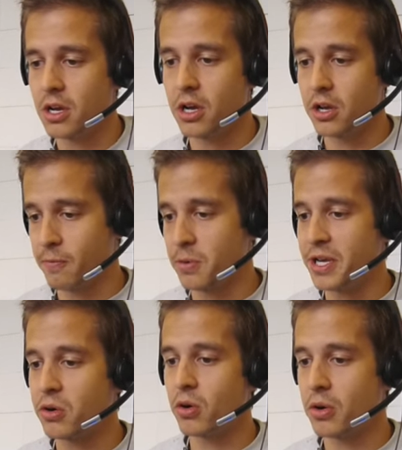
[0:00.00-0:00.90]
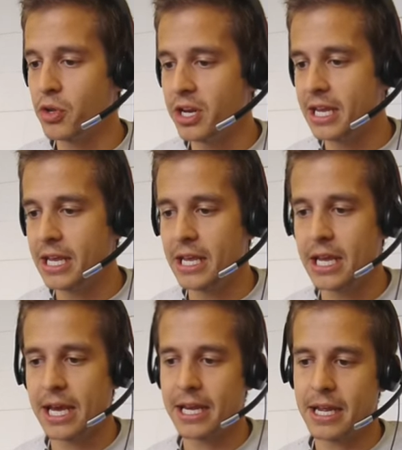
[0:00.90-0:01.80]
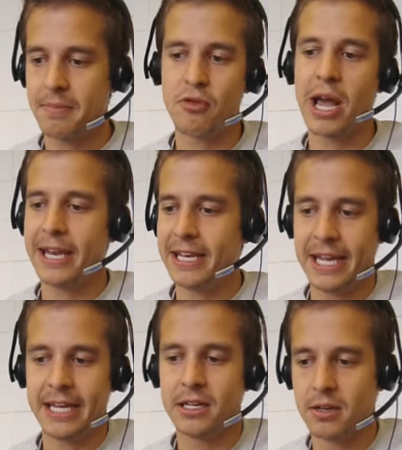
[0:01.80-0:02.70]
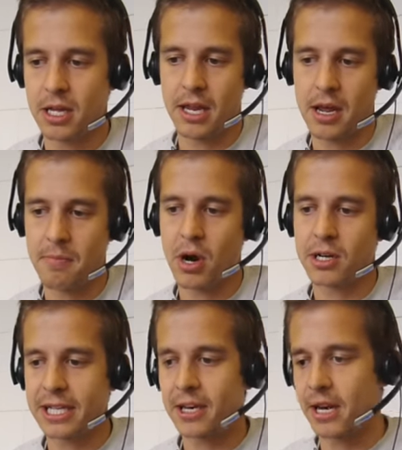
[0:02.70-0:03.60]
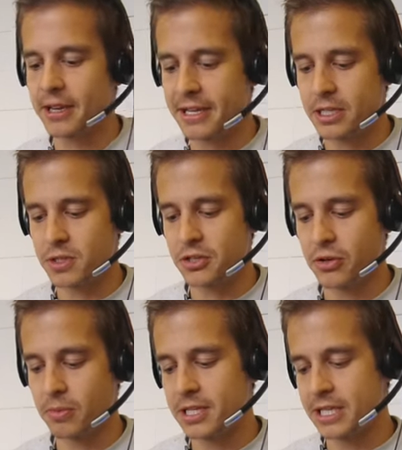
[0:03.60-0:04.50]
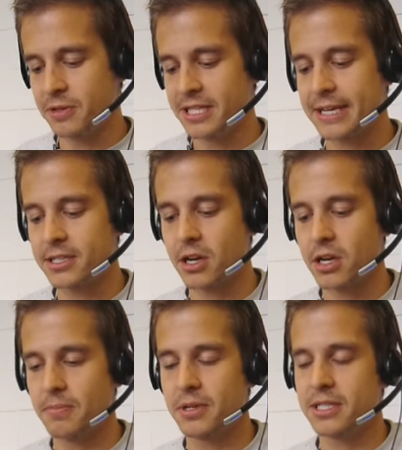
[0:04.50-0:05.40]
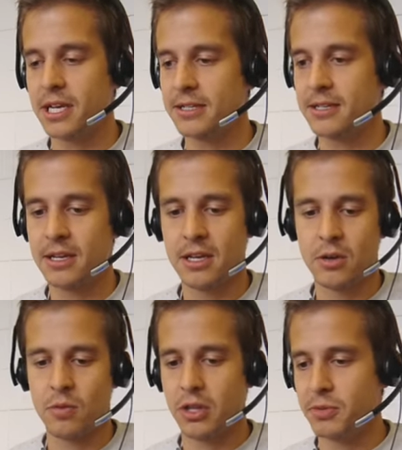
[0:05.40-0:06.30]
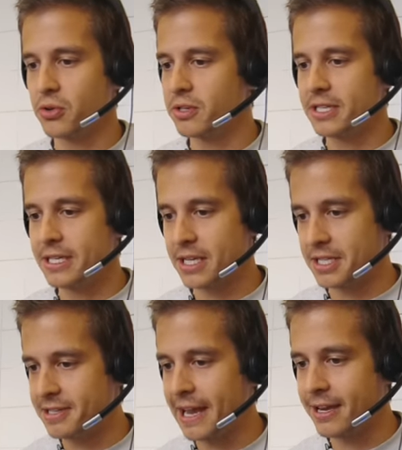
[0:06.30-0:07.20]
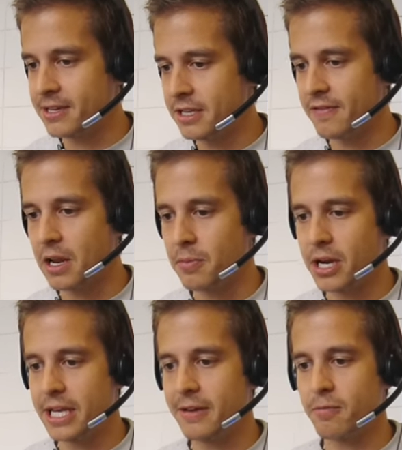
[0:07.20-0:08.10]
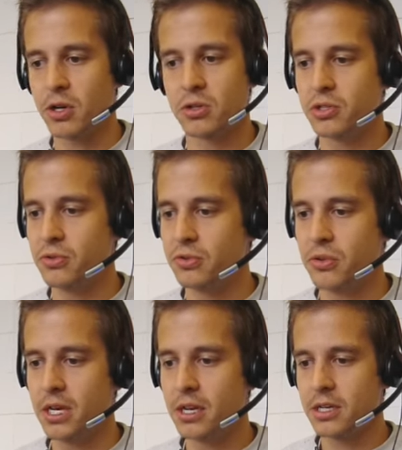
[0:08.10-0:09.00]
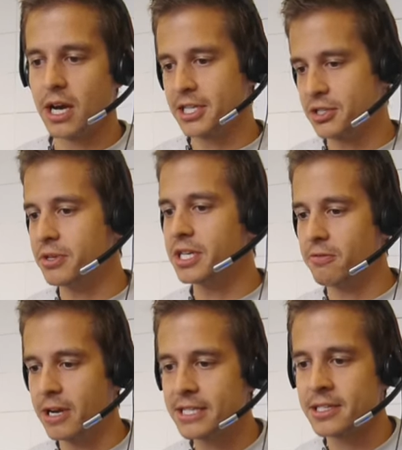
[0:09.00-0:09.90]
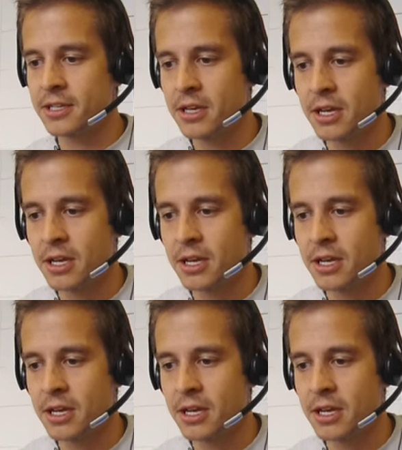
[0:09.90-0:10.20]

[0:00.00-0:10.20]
uh, what we call community and, and branding and, and, marketing kind of things. What you normally see with tech startup is that, well, the majority is, is tech developer and you have one or two guys doing the rest.